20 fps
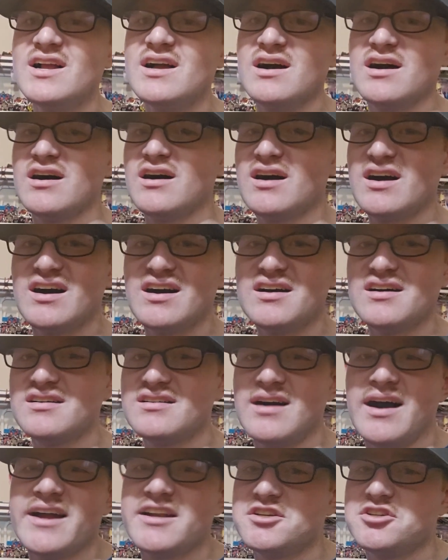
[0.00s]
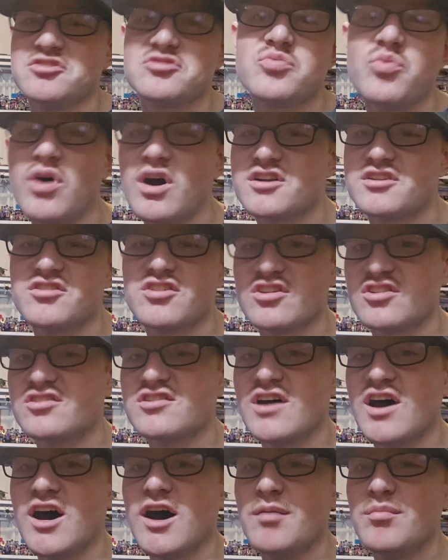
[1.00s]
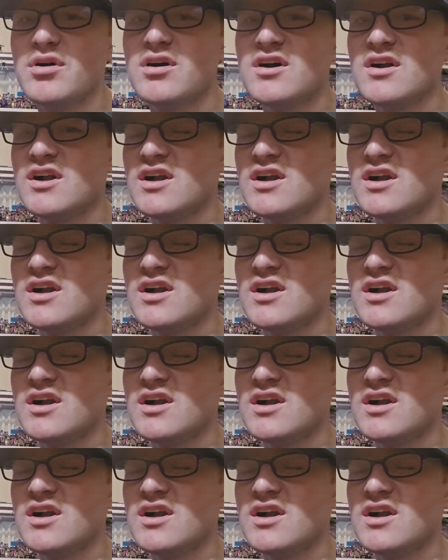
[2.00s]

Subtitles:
I just watched the sub,